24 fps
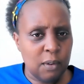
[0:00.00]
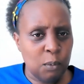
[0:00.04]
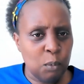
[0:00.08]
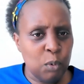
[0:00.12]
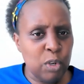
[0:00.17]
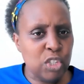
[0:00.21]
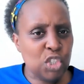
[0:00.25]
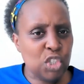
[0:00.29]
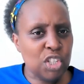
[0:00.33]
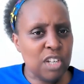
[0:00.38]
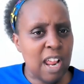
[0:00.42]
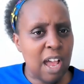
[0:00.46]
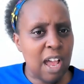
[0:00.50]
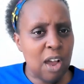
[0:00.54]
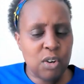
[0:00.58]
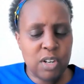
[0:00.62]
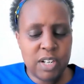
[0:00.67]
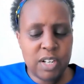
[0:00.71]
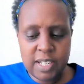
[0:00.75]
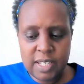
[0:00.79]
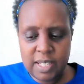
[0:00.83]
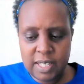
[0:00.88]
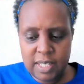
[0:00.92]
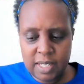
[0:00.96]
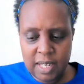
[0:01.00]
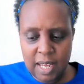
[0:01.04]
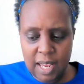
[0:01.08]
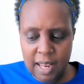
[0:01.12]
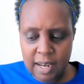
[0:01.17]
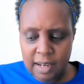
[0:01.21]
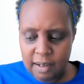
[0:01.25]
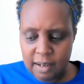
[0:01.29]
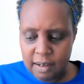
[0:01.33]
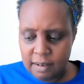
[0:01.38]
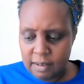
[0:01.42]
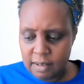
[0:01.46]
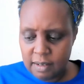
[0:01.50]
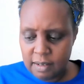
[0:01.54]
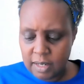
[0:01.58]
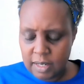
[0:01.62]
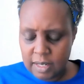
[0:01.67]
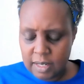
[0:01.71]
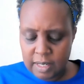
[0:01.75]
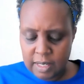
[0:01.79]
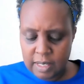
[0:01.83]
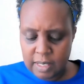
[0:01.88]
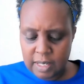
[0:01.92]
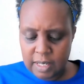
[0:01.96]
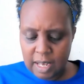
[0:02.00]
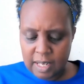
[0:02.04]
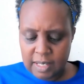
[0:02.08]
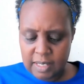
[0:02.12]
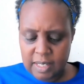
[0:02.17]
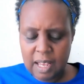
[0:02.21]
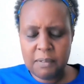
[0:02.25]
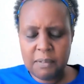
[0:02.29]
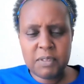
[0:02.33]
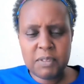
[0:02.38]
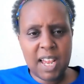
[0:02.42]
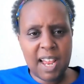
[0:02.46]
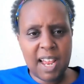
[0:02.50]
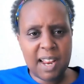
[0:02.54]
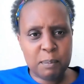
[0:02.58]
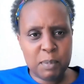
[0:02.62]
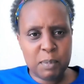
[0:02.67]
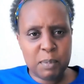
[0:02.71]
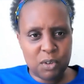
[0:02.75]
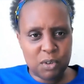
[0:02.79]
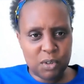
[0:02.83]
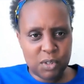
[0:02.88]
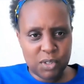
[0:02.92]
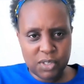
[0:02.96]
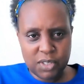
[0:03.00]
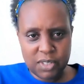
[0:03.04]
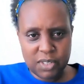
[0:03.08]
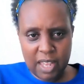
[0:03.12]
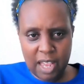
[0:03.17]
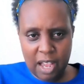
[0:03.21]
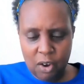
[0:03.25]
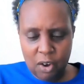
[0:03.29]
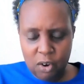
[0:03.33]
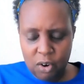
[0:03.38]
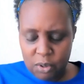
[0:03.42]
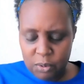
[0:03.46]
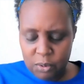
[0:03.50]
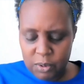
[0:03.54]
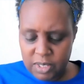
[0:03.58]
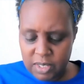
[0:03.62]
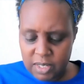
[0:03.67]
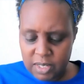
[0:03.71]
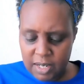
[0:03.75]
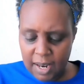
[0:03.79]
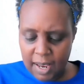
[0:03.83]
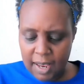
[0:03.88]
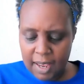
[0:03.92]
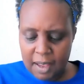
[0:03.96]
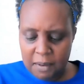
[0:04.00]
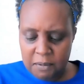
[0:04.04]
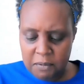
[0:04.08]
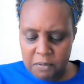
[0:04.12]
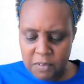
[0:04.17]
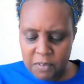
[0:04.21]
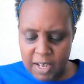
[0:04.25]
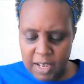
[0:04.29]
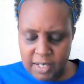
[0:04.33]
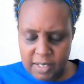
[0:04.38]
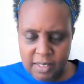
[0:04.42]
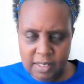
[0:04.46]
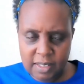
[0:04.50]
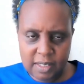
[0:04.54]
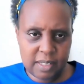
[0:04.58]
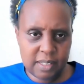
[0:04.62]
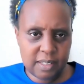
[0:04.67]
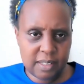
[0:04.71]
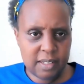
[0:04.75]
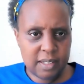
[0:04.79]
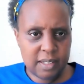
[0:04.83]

which now Christians have done, because they are always triumphant